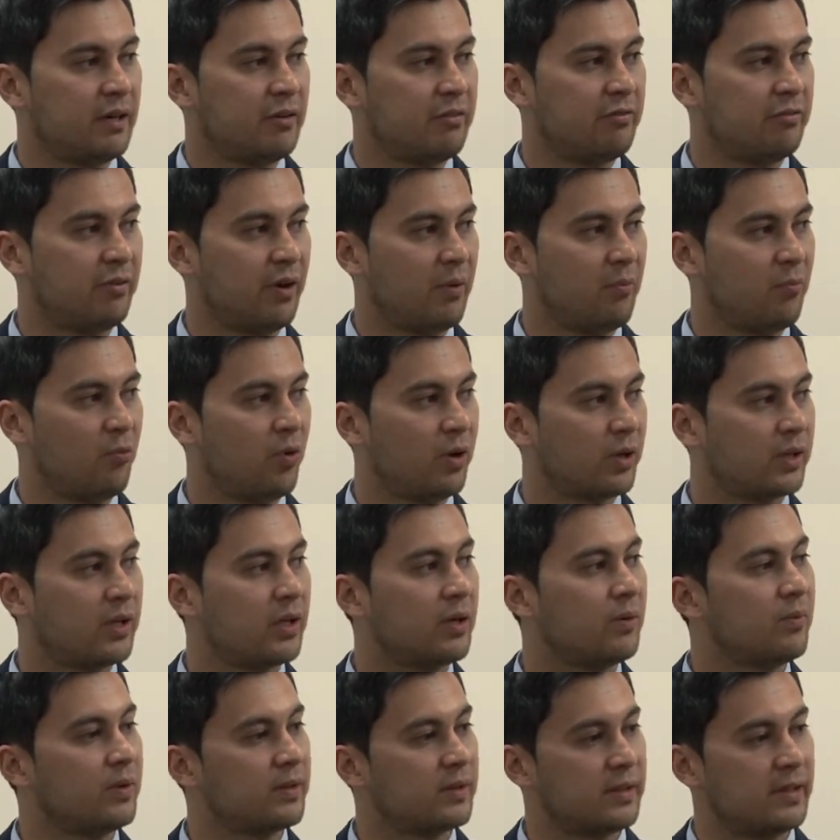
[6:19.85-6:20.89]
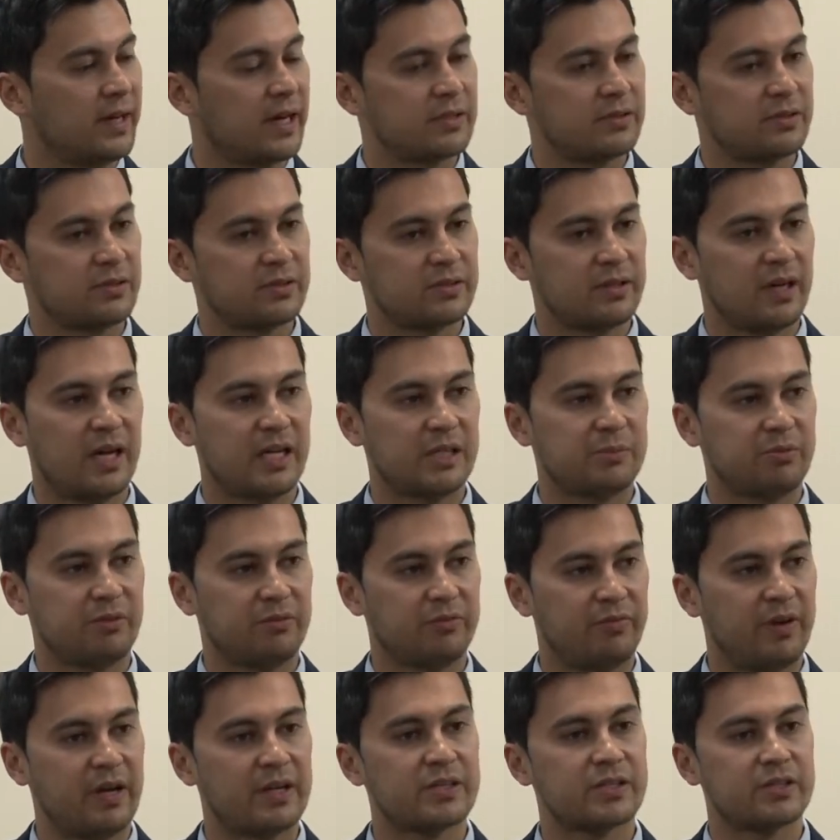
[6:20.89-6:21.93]
from working with an exercise
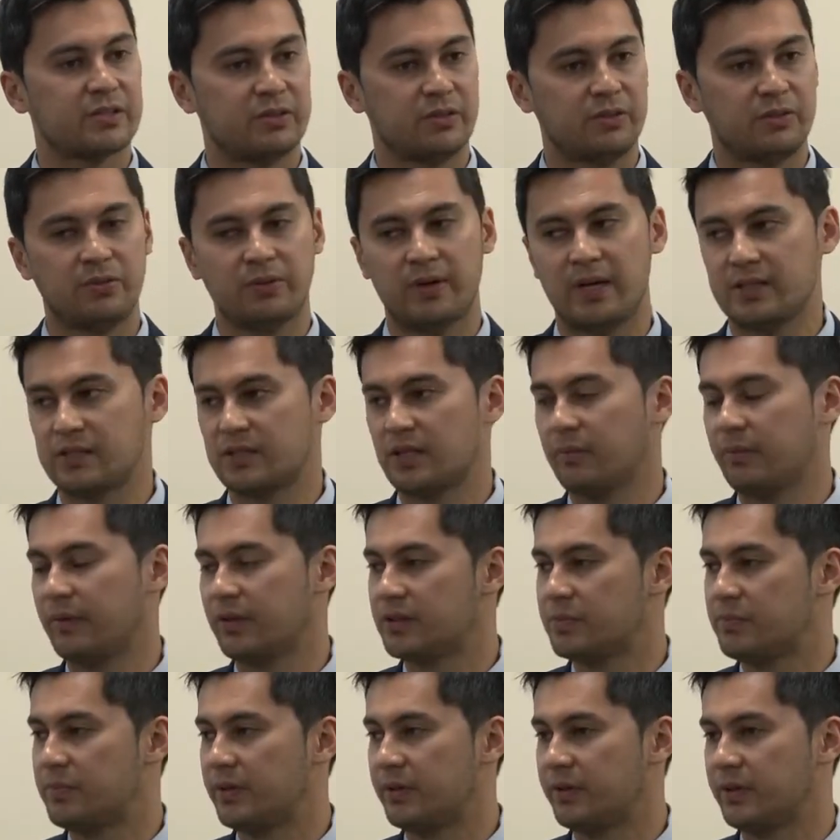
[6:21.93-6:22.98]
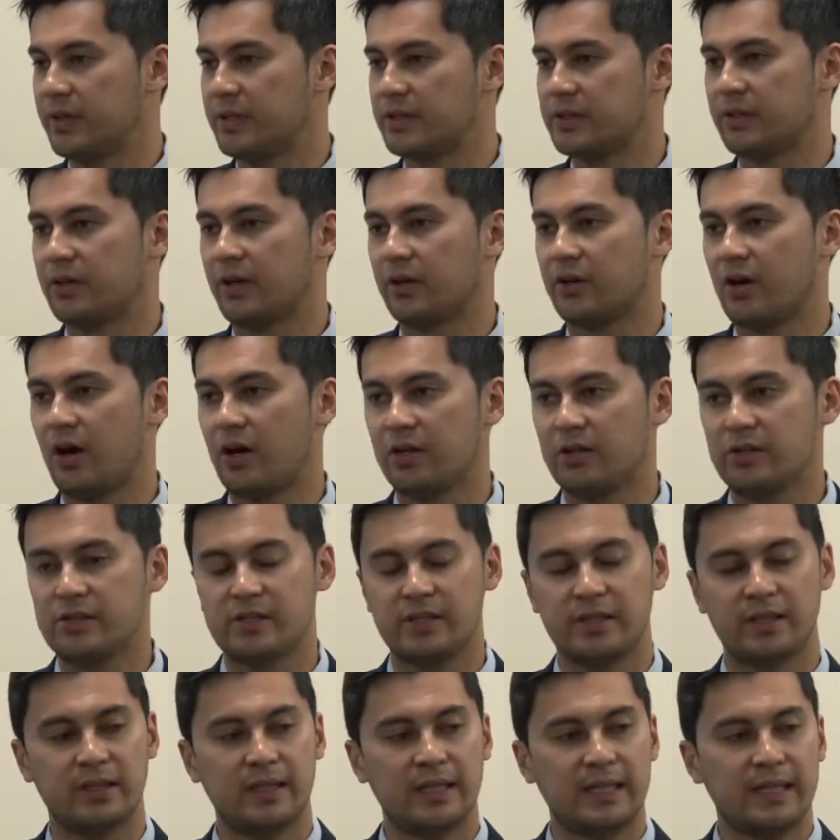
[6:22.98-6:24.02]
professional who has some experience in oncology.